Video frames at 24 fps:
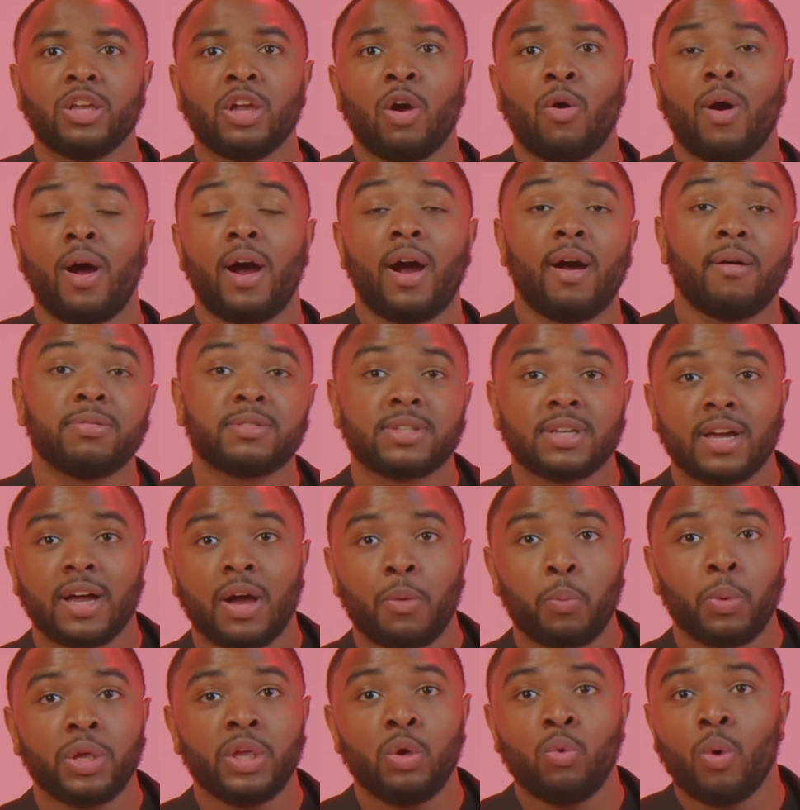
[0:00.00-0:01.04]
your off time
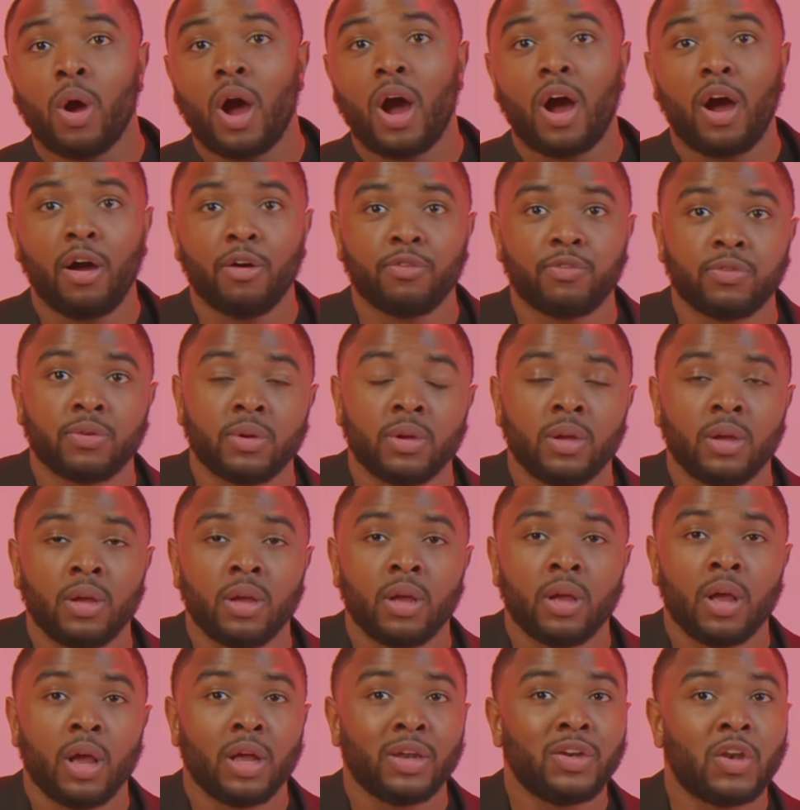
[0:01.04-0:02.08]
when you off,
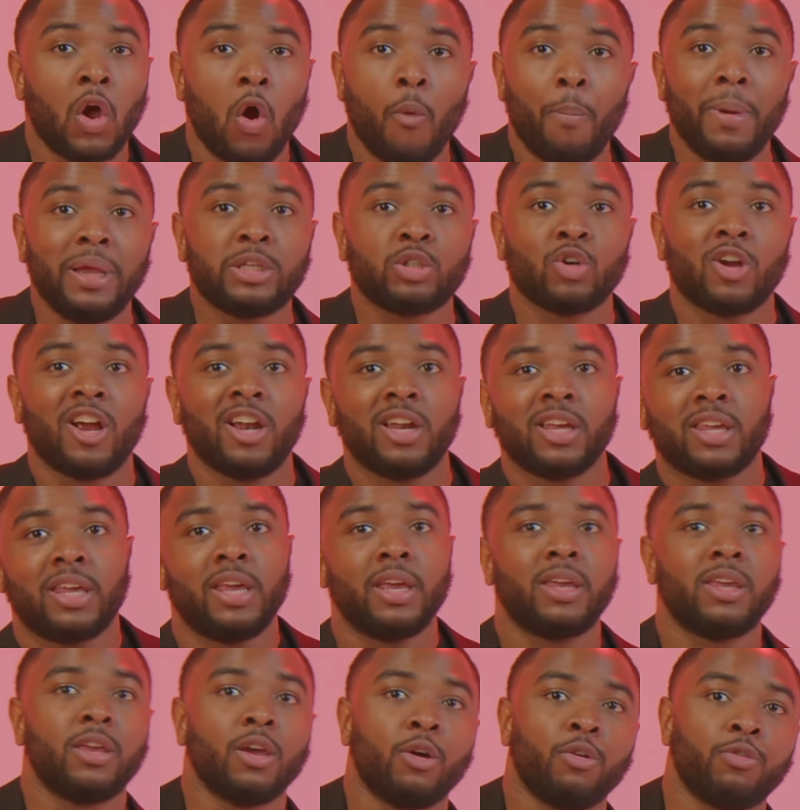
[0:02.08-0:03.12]
don't be trying to
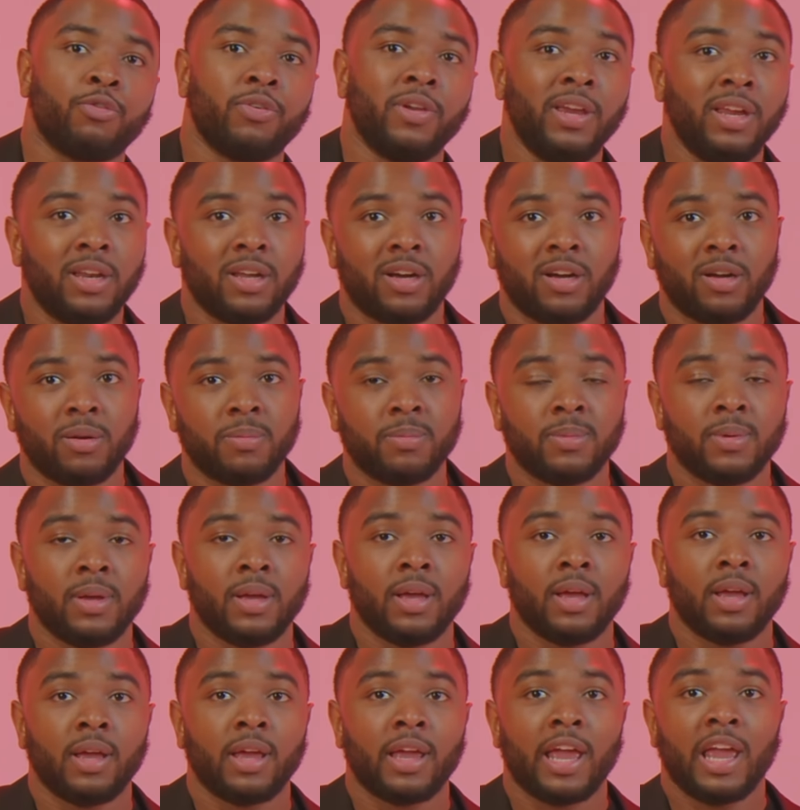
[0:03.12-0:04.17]
kick your feet up
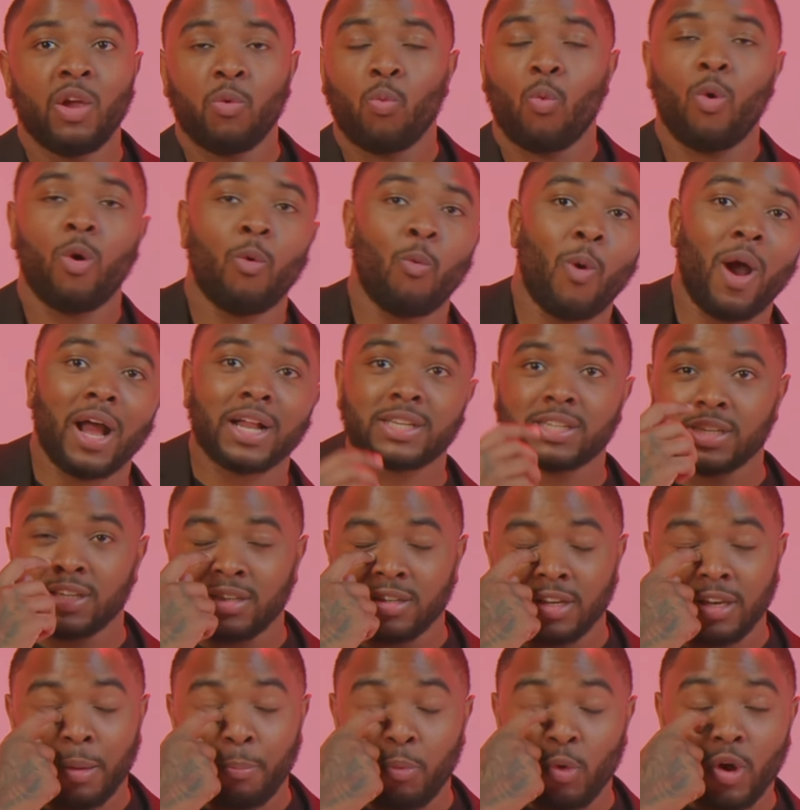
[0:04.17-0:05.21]
and watching
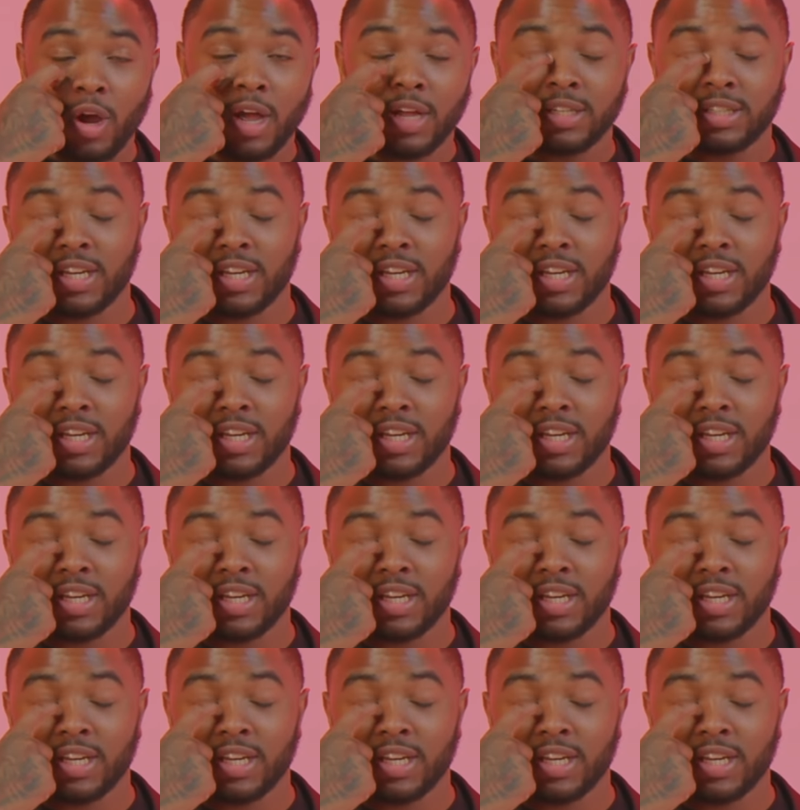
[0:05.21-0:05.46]
LeBron